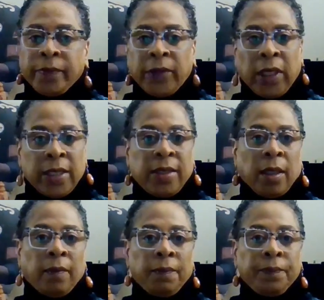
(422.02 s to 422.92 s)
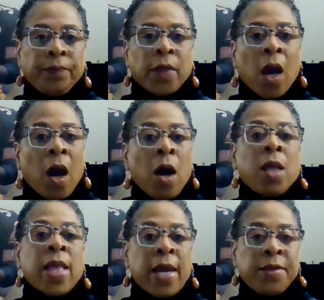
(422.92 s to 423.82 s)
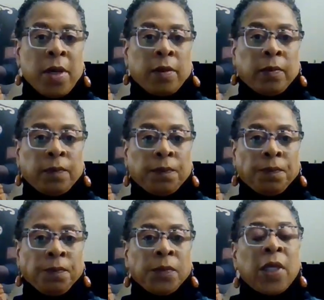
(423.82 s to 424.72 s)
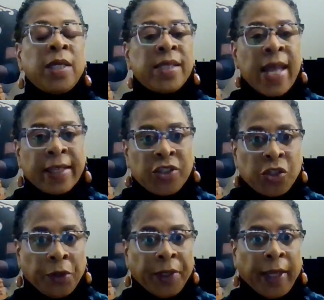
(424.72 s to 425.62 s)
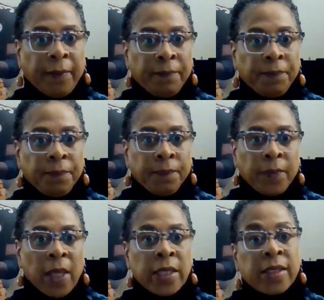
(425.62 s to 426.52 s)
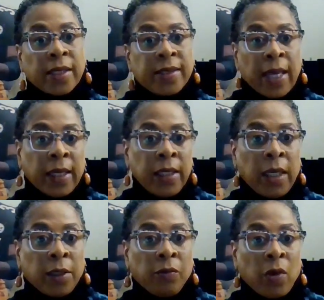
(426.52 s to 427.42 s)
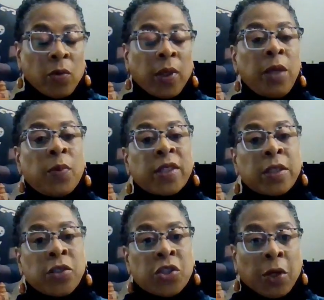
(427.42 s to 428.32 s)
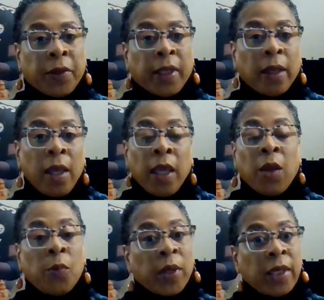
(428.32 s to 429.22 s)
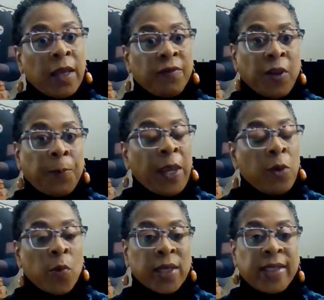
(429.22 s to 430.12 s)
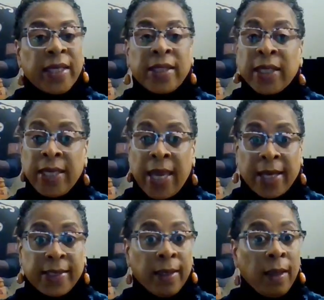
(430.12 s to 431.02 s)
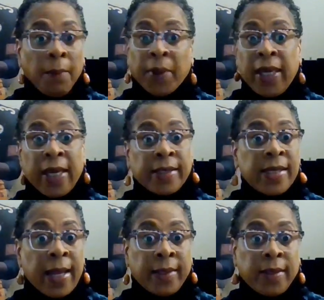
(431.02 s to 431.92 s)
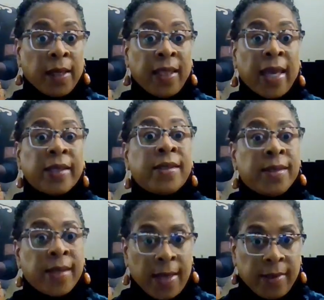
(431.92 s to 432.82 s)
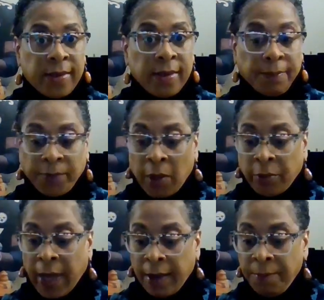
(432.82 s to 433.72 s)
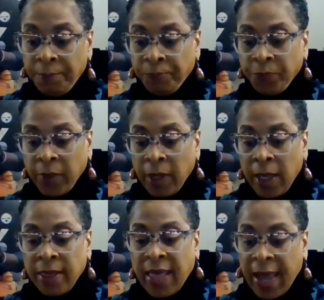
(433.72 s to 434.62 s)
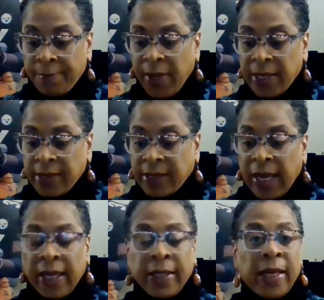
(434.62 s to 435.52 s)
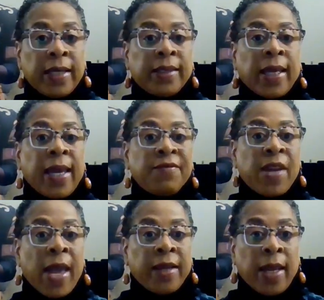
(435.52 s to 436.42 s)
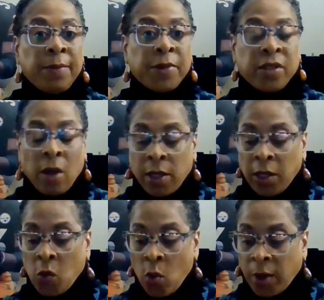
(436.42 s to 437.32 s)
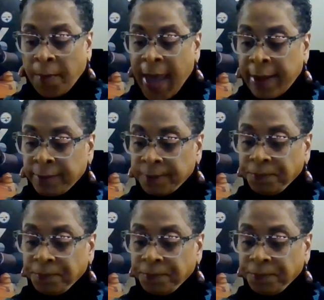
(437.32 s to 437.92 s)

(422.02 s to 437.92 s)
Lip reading: Listen, all I know, he's not sturdy. This is the second year in a row he wasn't sturdy. He won the MVP one season, yes, but he has not done that since, okay? That being said, they have not named a starting quarterback.